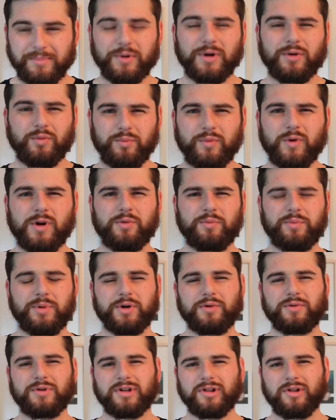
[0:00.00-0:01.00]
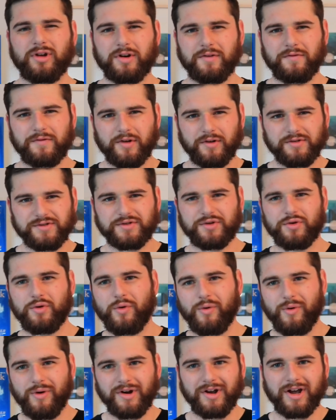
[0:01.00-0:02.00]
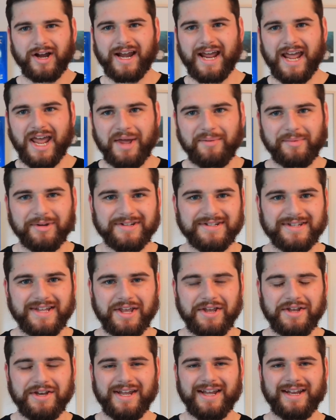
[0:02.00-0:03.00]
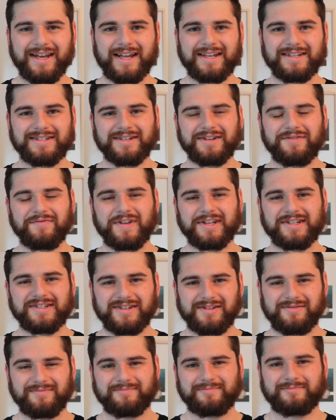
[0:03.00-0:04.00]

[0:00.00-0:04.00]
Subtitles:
will build a lot of those core kind of habits that you need as an investor.